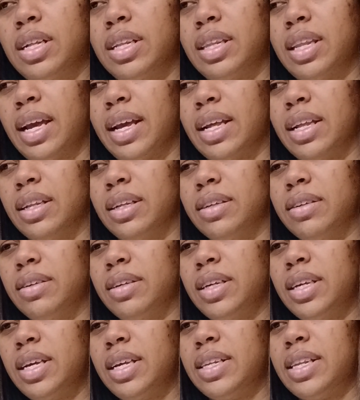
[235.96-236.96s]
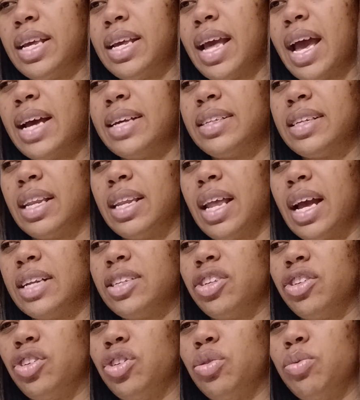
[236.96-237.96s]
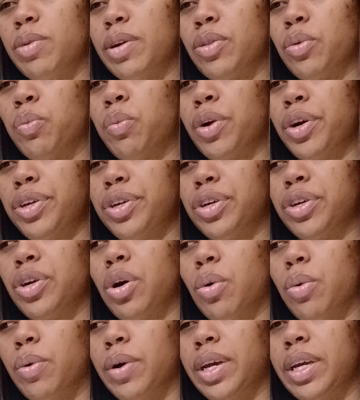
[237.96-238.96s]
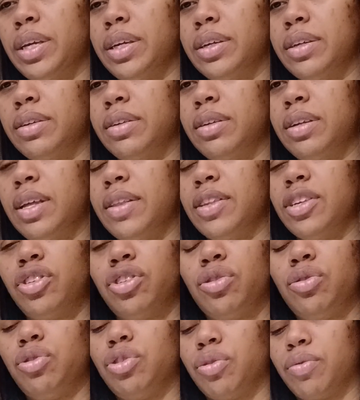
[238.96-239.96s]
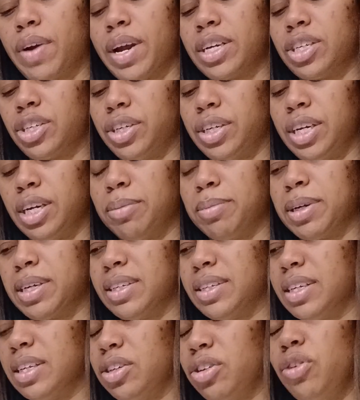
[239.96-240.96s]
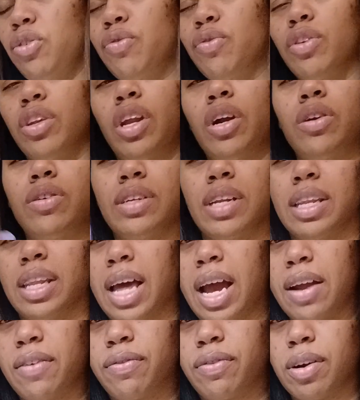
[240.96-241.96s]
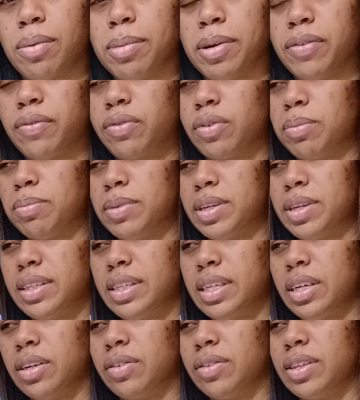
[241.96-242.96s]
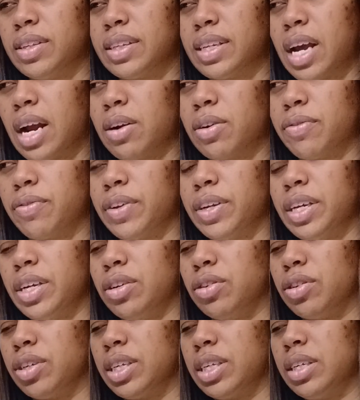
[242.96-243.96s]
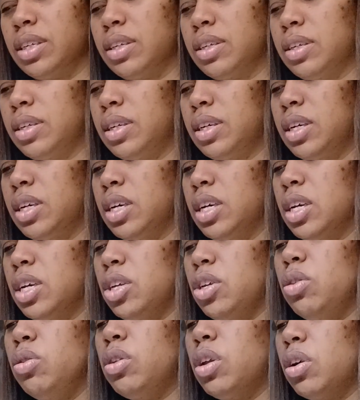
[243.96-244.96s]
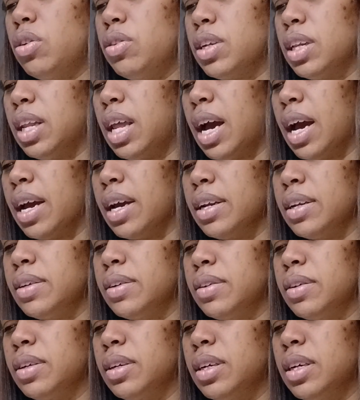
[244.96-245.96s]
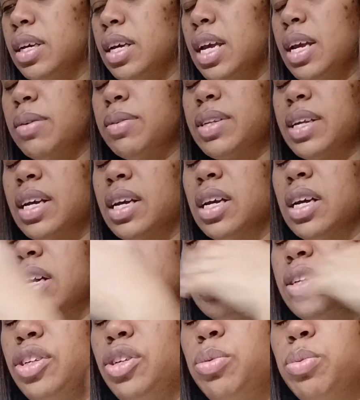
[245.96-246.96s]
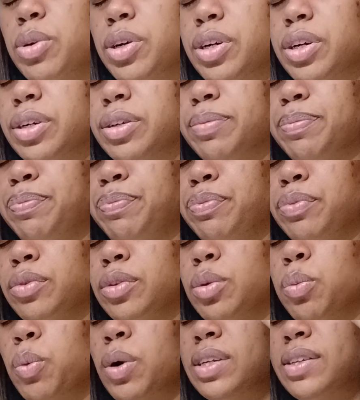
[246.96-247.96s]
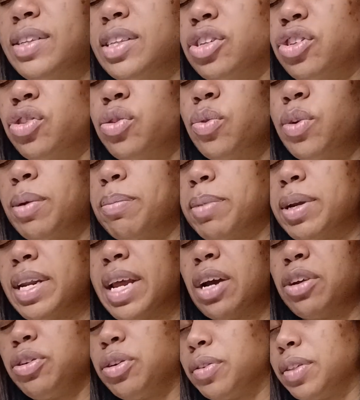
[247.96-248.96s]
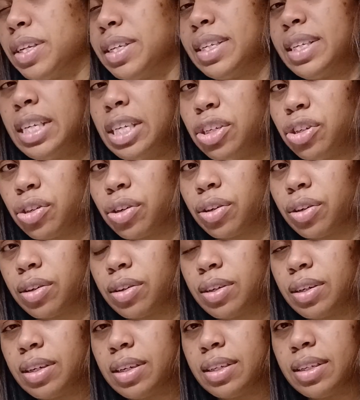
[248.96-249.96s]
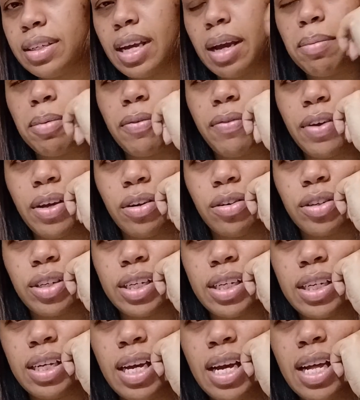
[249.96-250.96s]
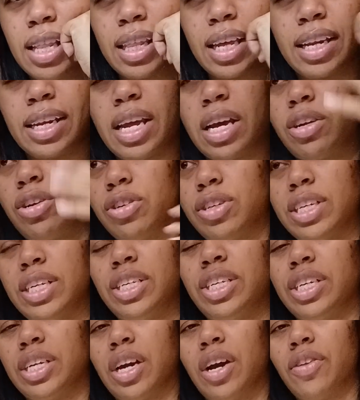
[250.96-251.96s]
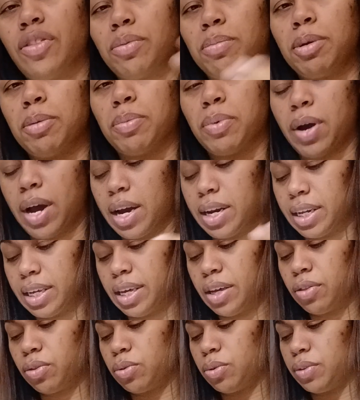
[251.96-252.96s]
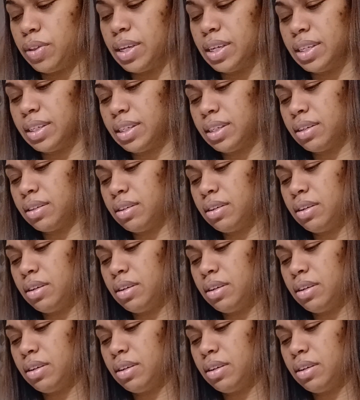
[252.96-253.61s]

like, it, it has a lot to do with where you're going in this new direction here. Because you've learned a lot from it, from here, this Hierophant energy. You learned a lot. It was like a, you were once the student, but now you're the teacher type of energy. Like, now you're teaching other people how to get through this.